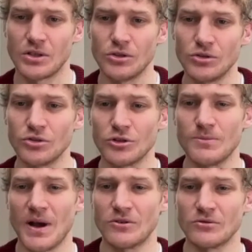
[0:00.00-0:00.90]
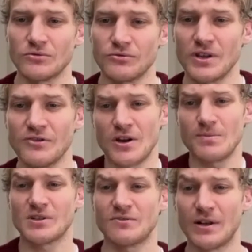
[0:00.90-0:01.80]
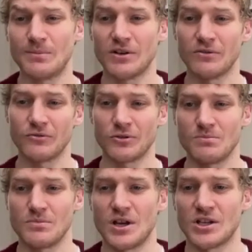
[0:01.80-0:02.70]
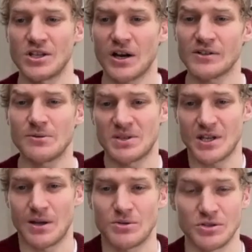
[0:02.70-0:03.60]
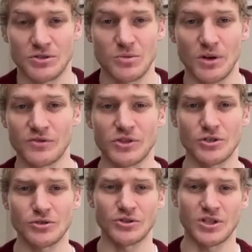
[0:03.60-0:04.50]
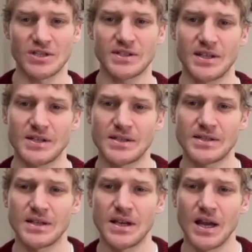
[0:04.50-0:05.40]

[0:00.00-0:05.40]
you talk about reframing development from a charity perception to one of social justice.